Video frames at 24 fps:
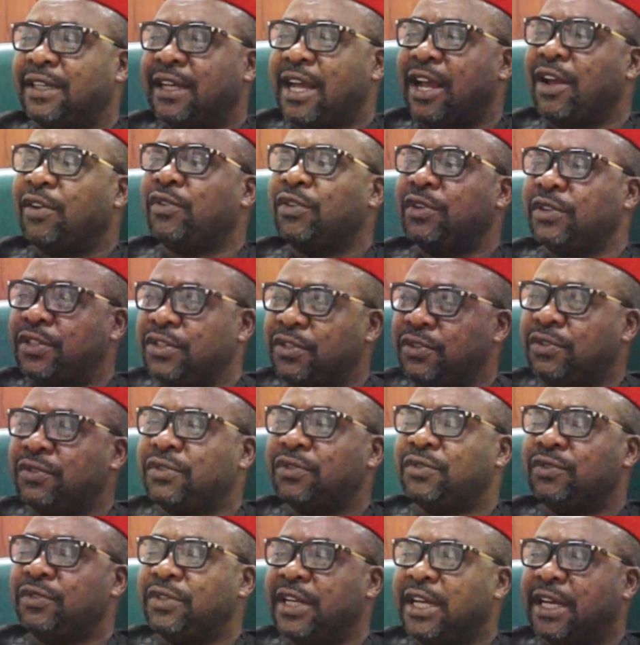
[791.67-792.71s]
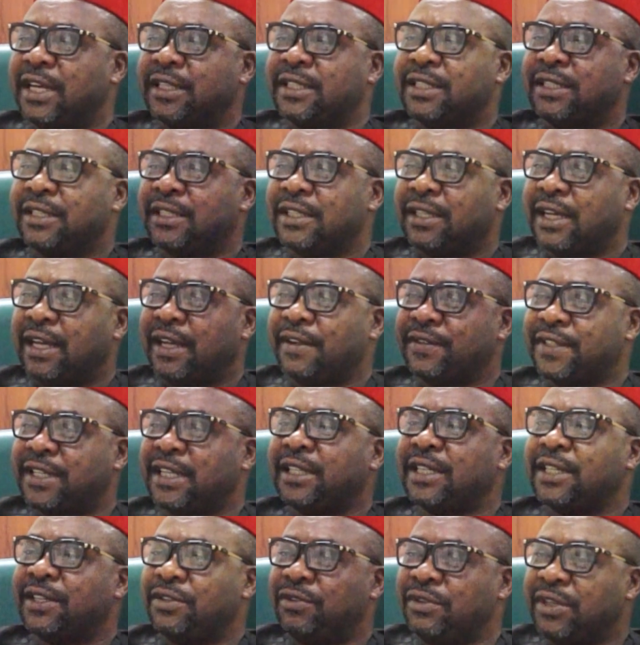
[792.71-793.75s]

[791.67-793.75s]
I'll continue to do that. I've started